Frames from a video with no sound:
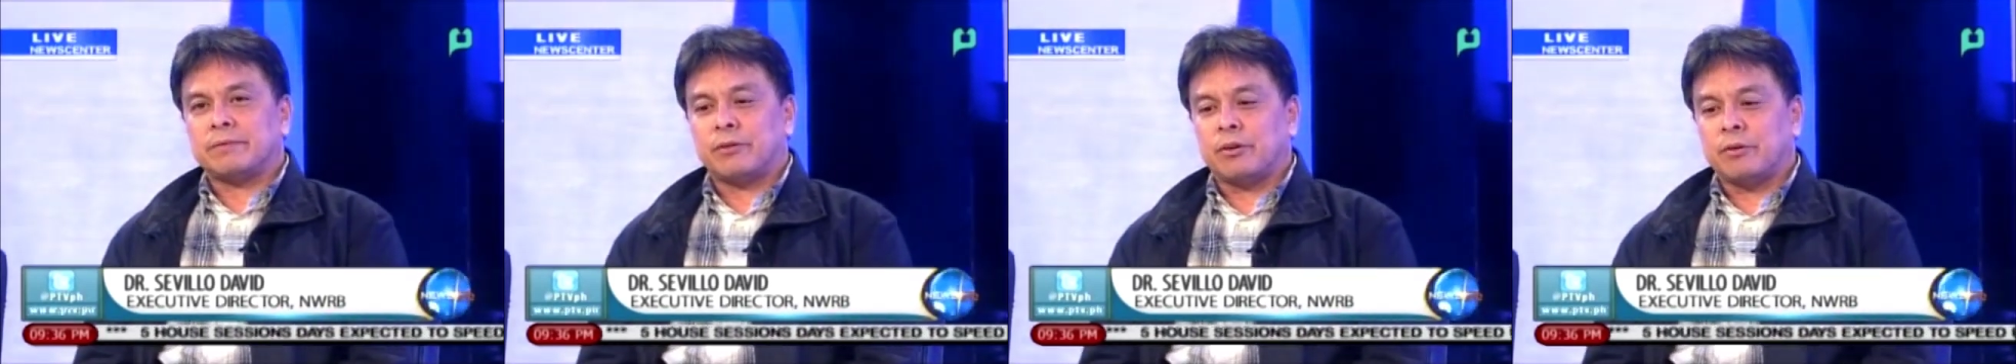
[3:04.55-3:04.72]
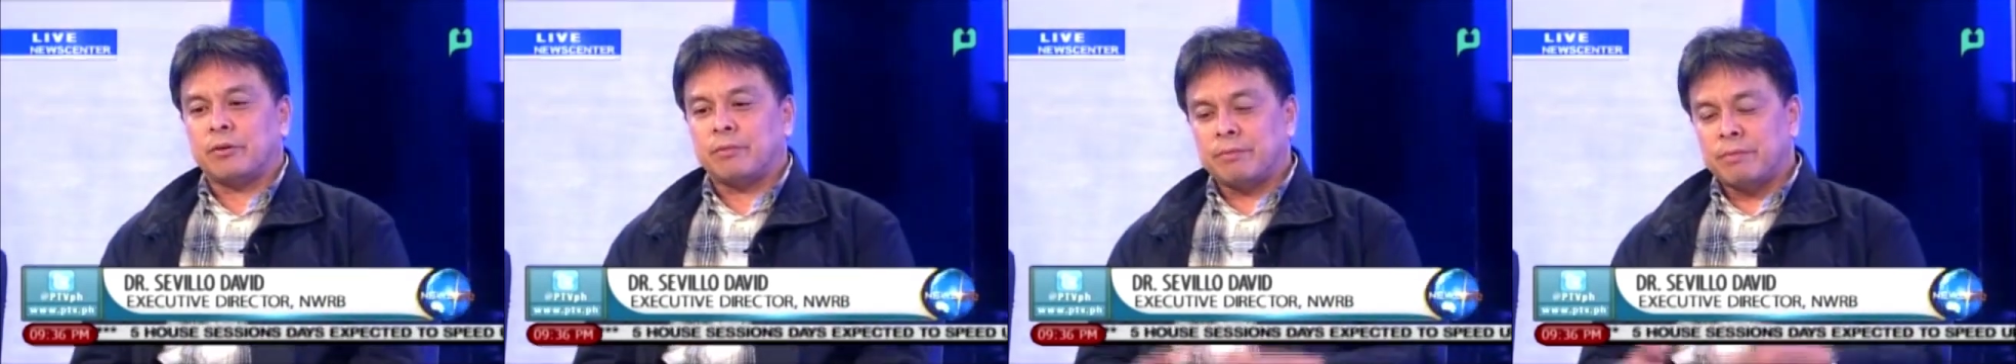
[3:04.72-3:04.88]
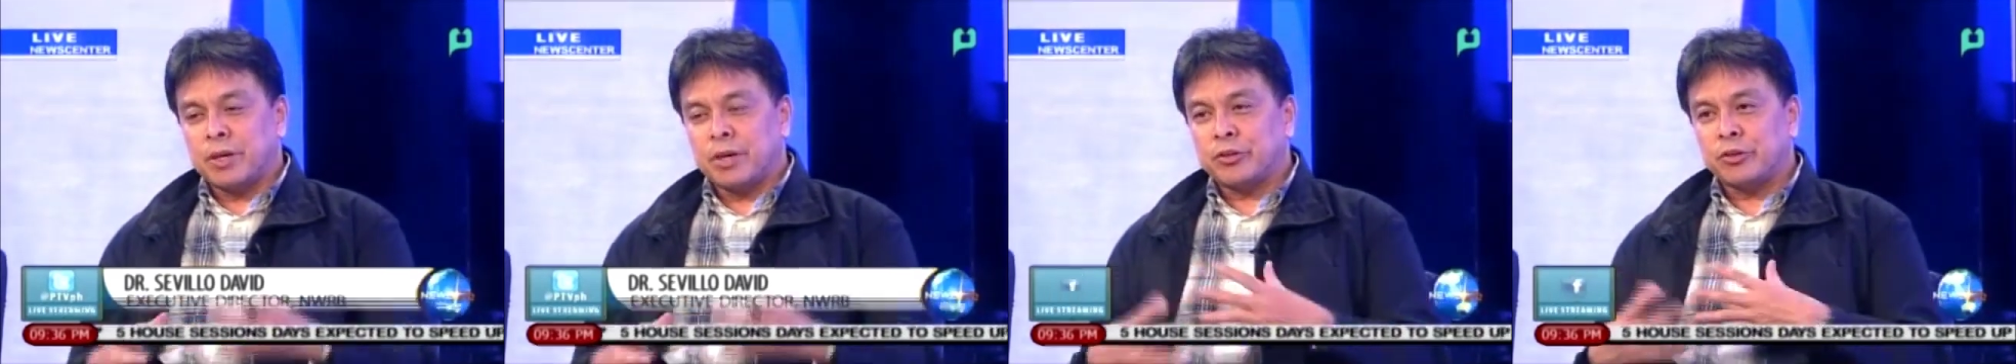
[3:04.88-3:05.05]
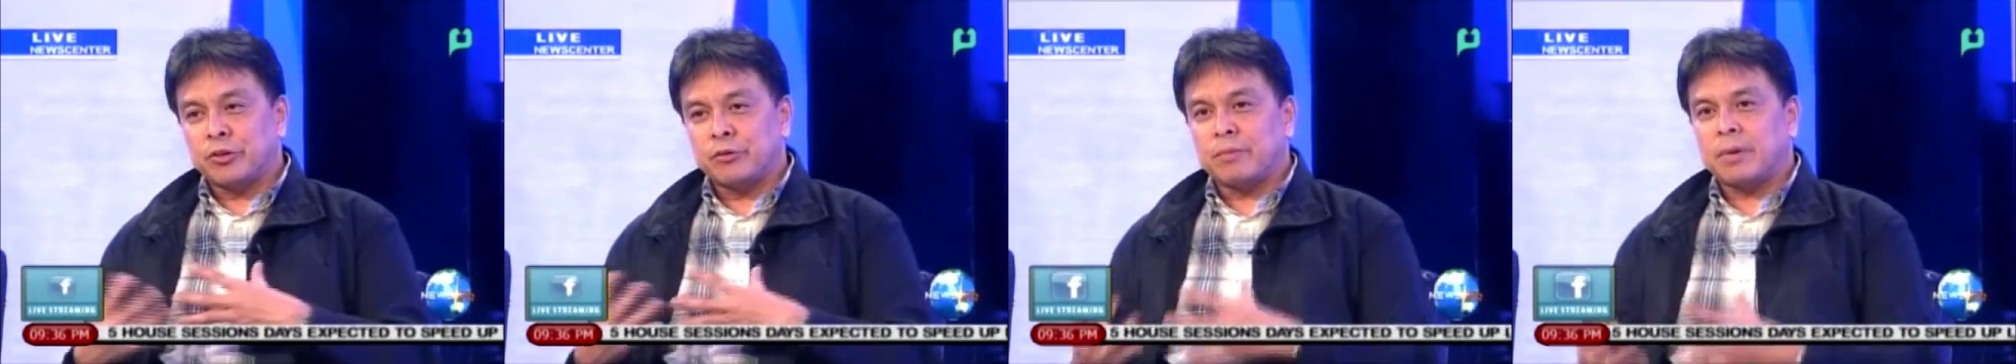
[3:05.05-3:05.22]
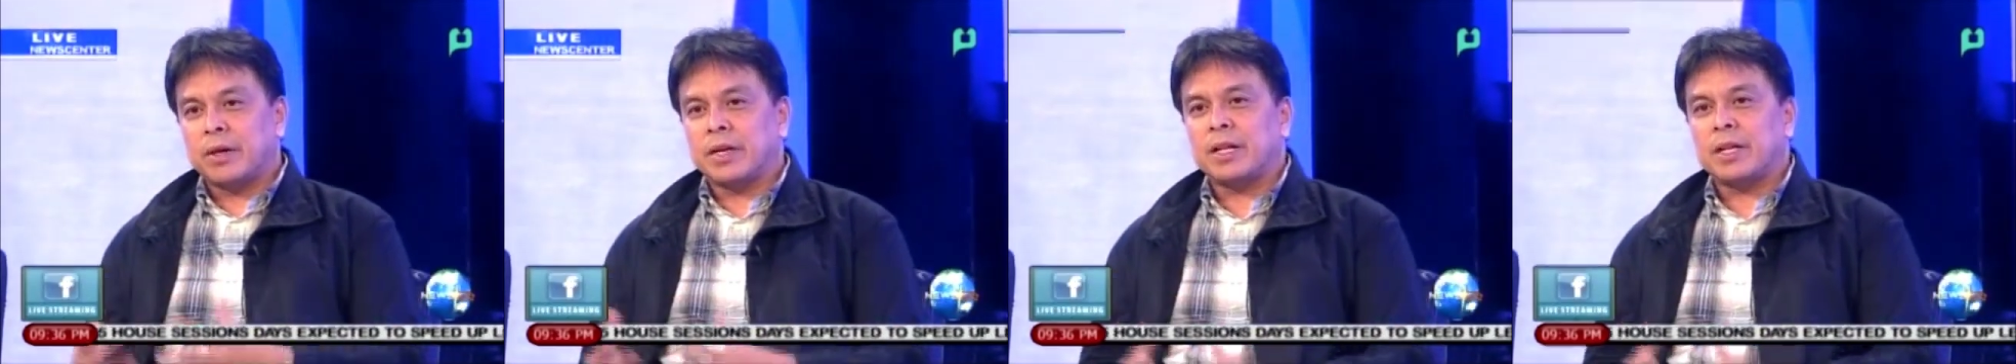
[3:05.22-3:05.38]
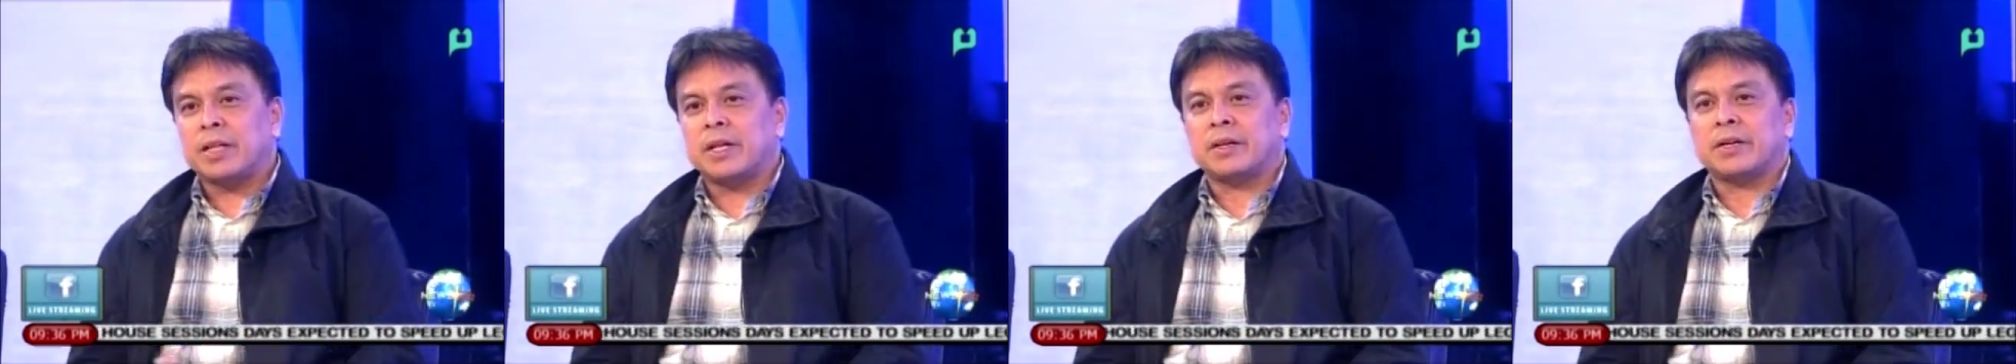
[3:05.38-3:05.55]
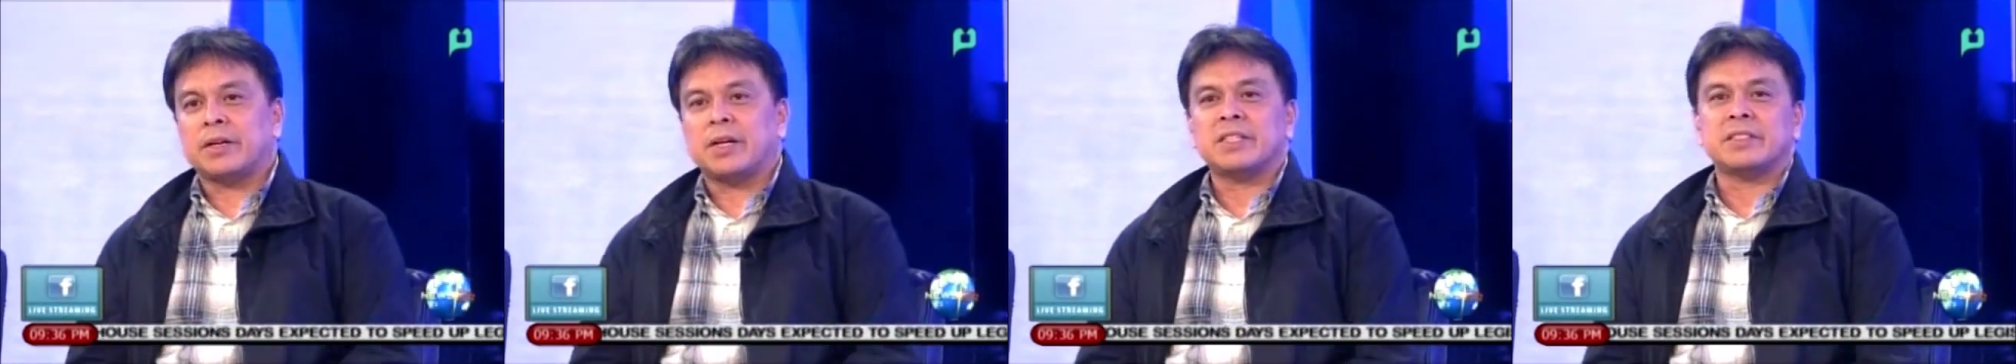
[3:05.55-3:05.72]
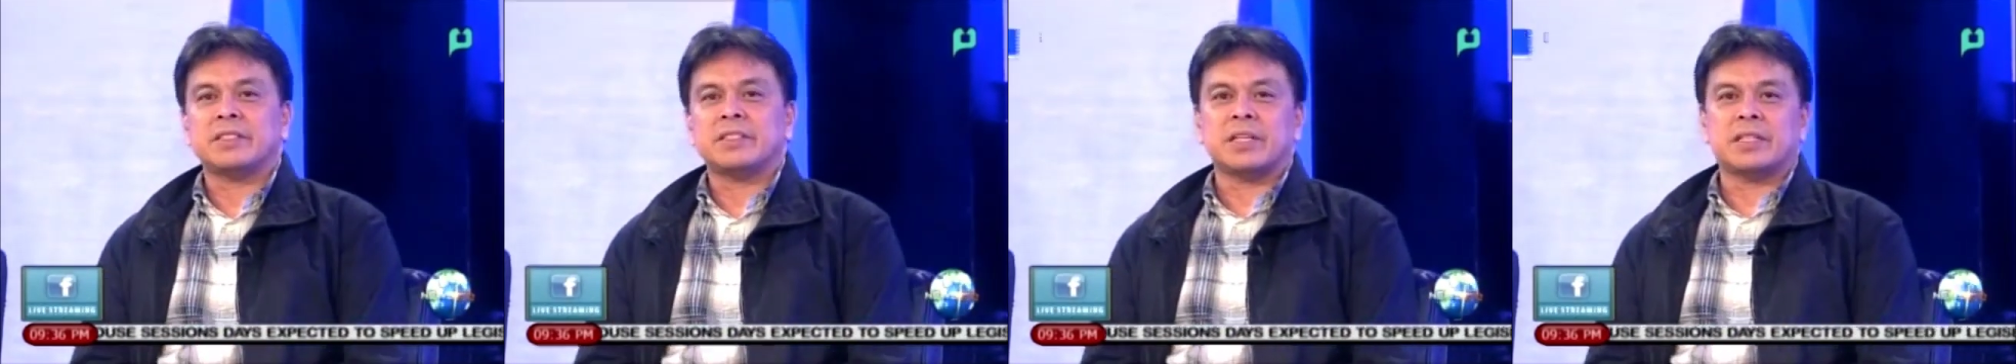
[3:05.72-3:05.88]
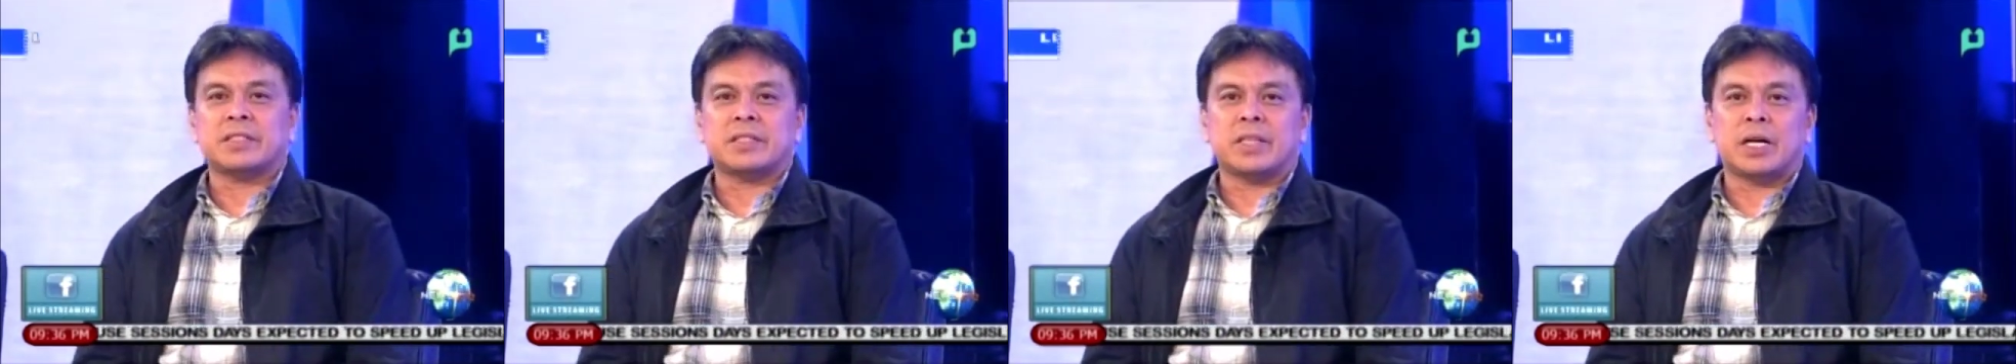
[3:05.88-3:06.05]
for Metro Manila
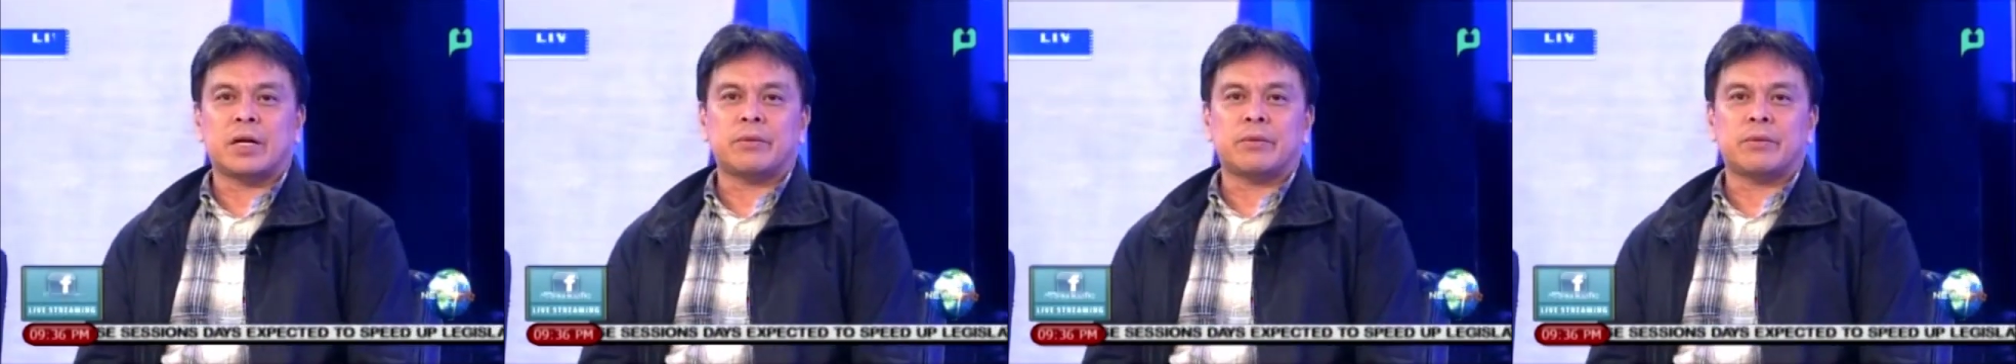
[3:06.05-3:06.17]
residents,